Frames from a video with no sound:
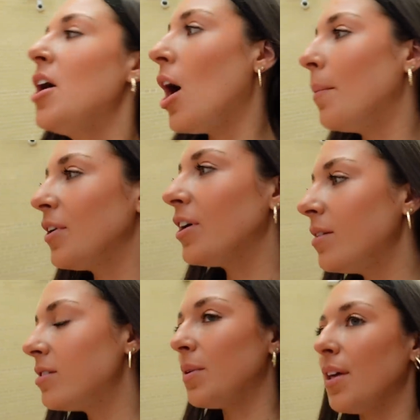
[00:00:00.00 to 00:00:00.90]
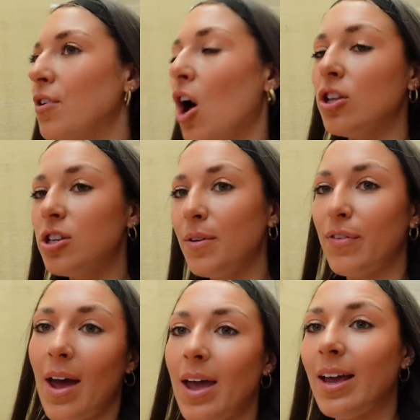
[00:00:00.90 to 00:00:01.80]
I'm gonna go and see what they've got. To be
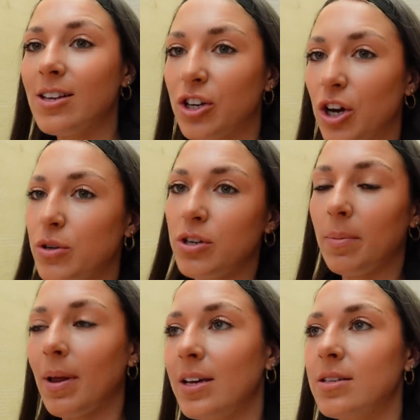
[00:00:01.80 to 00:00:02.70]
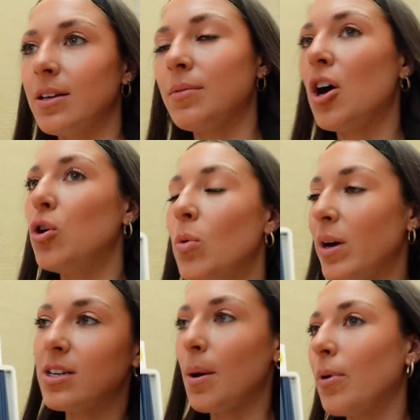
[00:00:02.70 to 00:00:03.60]
fair, it is a go-to place. I
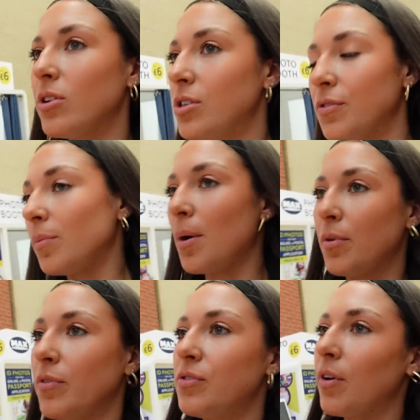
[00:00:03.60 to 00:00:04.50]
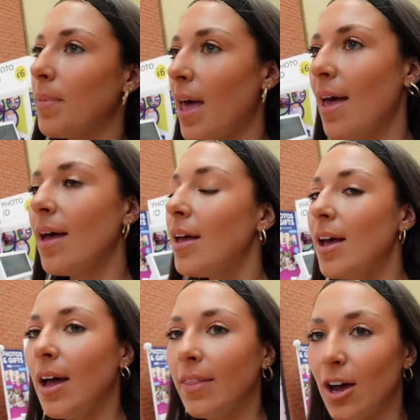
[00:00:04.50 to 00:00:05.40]
always get presents for my brothers from there.
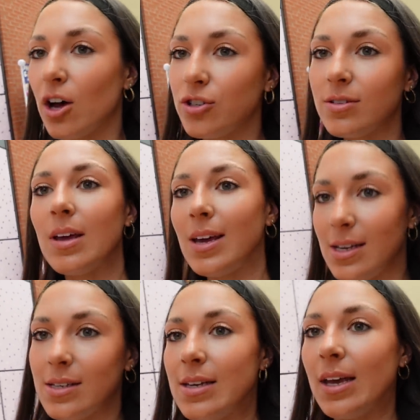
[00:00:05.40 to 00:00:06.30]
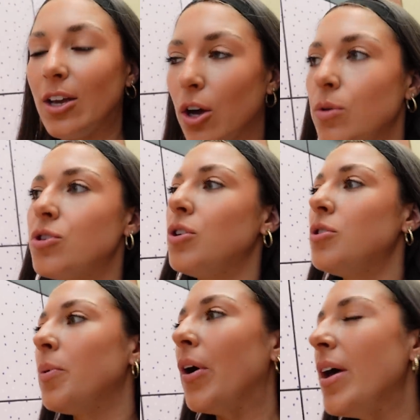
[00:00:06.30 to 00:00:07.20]
They are just easy
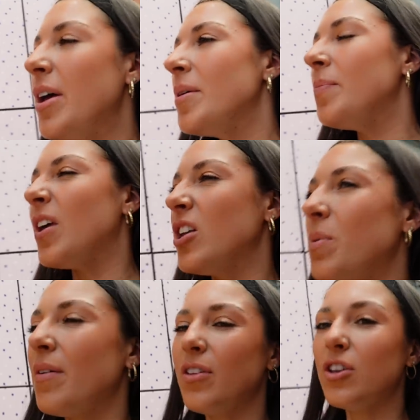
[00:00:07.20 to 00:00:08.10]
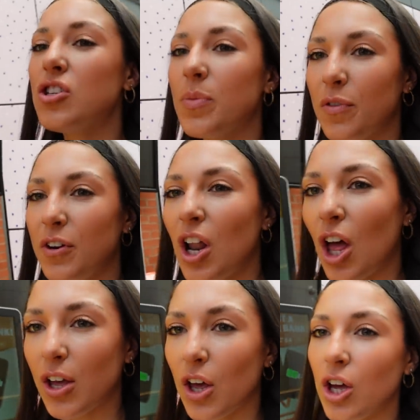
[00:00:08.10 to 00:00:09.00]
go-tos, but it's whether there's something
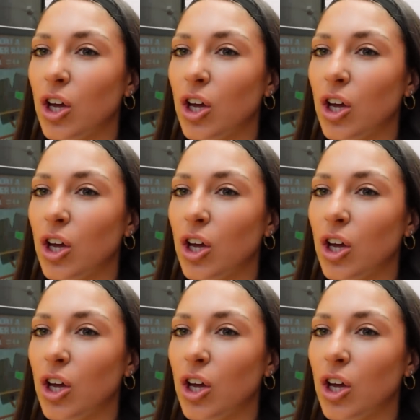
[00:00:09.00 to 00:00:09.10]
like